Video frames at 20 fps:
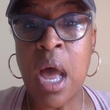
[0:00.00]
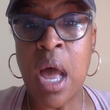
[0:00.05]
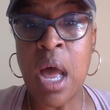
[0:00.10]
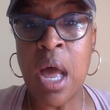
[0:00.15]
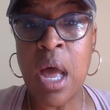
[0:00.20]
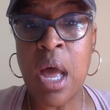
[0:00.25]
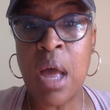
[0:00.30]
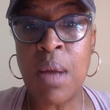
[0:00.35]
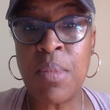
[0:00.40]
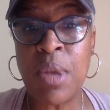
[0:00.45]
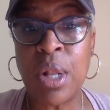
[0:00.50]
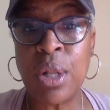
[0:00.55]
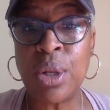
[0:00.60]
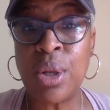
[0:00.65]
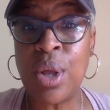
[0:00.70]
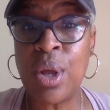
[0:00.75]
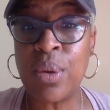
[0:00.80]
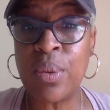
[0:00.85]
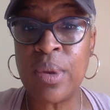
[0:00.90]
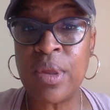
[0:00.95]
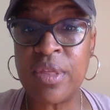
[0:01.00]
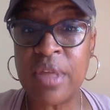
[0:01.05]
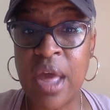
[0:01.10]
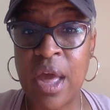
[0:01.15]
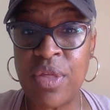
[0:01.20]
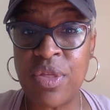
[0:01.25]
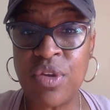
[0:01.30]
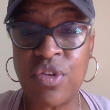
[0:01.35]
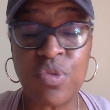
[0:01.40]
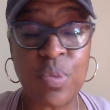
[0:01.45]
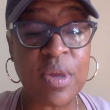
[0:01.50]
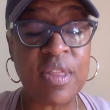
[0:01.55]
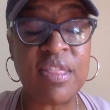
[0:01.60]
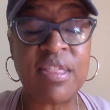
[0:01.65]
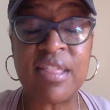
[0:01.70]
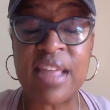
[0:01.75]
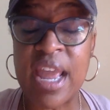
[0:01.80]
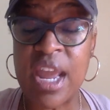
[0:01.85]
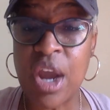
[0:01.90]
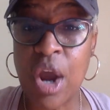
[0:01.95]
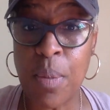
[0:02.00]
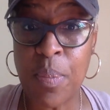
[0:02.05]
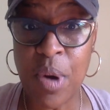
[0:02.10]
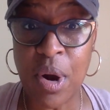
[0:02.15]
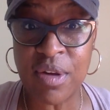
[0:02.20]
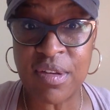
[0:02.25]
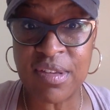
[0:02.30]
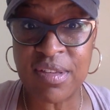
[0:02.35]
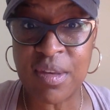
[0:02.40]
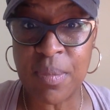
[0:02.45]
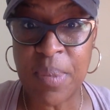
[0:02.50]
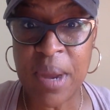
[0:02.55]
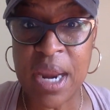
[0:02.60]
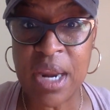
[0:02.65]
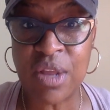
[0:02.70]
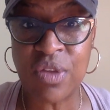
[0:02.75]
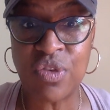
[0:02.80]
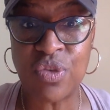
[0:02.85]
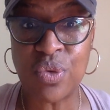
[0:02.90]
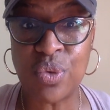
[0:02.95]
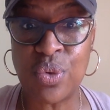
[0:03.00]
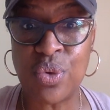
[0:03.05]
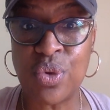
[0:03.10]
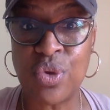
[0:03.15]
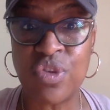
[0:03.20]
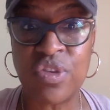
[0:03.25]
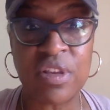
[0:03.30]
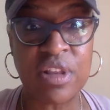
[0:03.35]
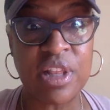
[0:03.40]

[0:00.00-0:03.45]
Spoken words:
along with others. We thank our participating schools.